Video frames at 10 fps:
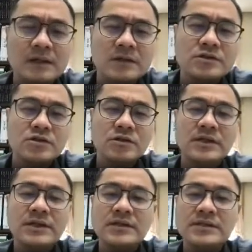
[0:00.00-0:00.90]
So
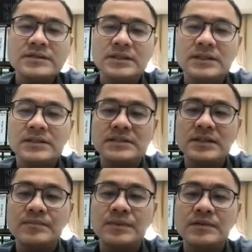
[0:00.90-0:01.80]
here is a
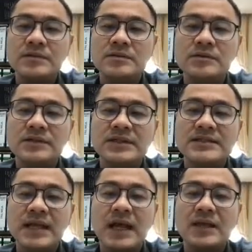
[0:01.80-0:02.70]
simple
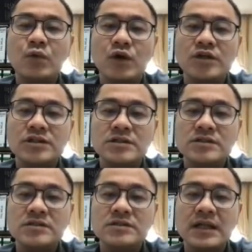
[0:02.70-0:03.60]
design
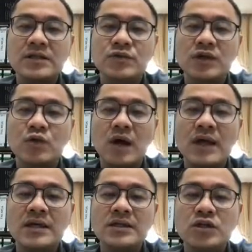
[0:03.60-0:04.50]
questions that
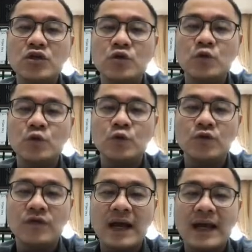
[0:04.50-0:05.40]
require you to
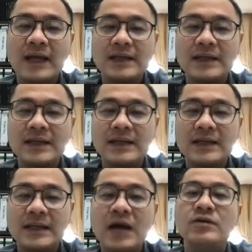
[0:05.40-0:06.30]
find
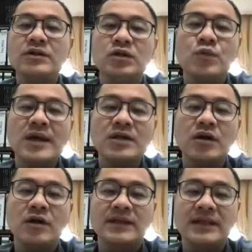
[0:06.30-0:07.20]
out the value
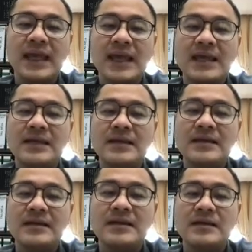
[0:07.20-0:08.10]
of the K,
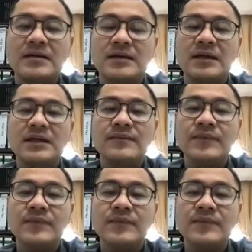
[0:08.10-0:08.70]
okay.